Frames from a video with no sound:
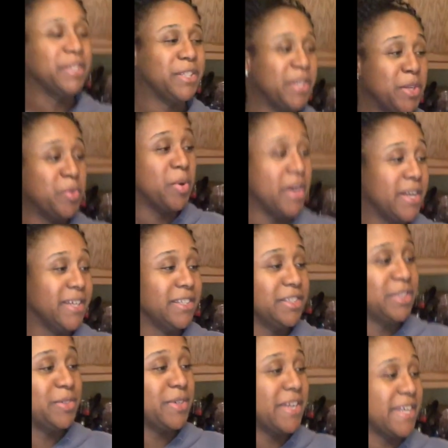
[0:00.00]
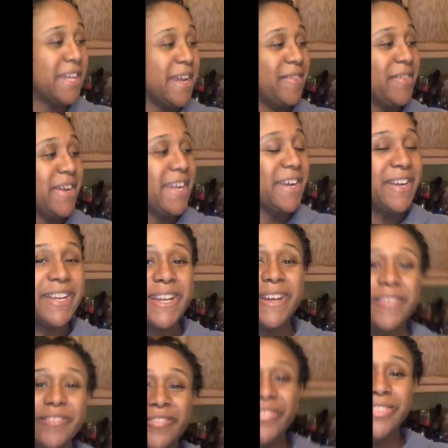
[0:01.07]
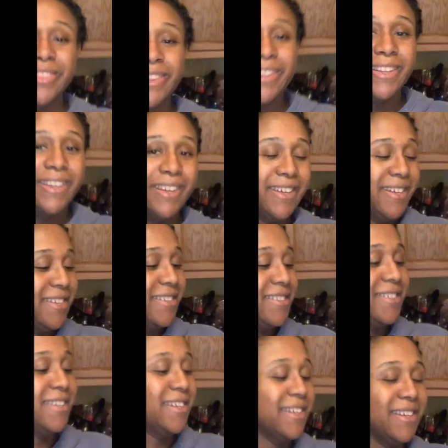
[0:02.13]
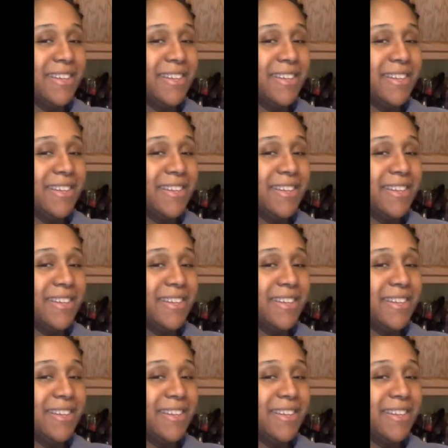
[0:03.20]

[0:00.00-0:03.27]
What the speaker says: Do you want to do it on camera? Here you go. See?